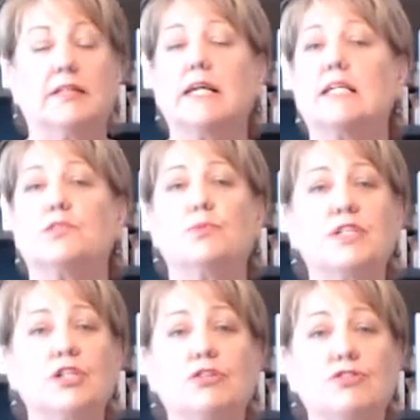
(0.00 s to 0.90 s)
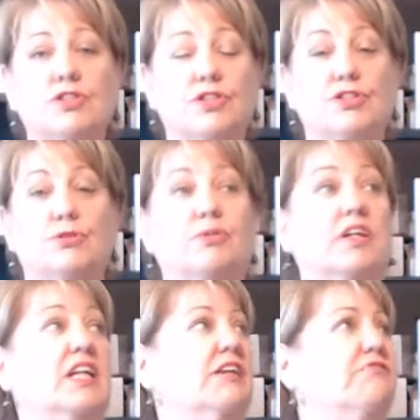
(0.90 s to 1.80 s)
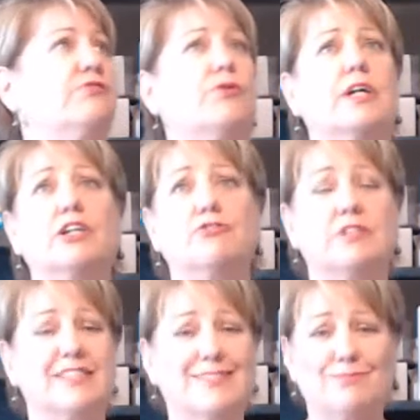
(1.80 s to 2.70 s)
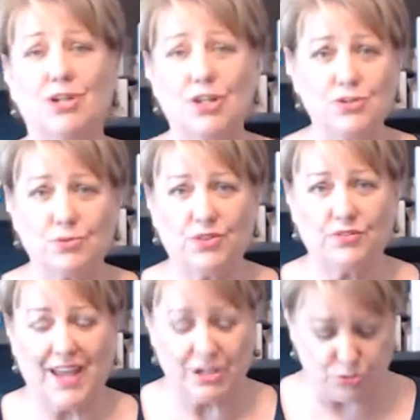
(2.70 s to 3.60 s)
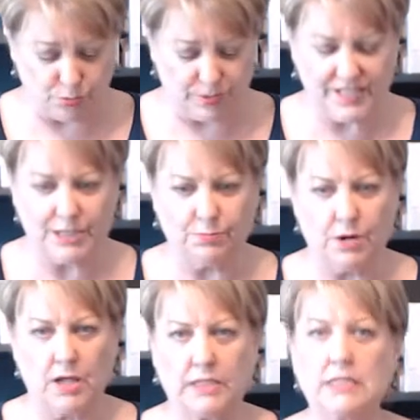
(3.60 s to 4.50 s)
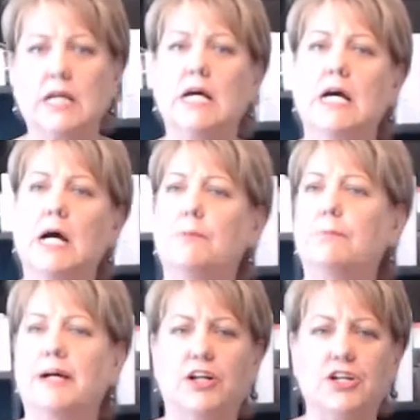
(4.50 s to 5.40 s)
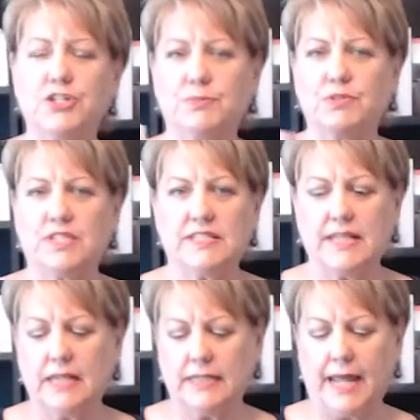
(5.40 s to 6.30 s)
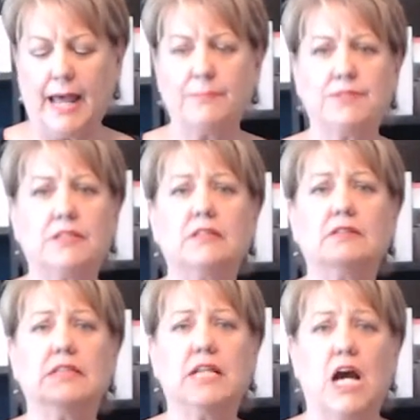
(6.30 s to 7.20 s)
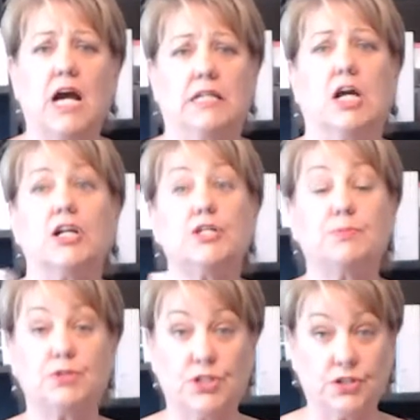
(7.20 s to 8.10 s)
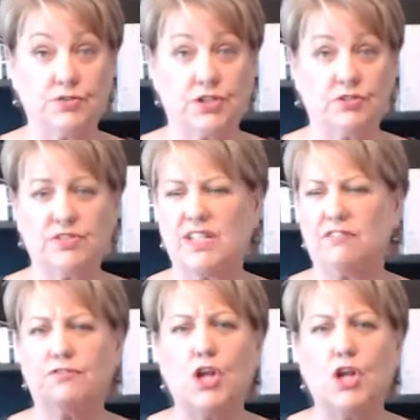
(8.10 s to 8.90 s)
Yes, we told you that you were going to get $400 and some worth of actual retail product. But are you supposed to sell it? Absolutely not. Are you supposed to use it yourself?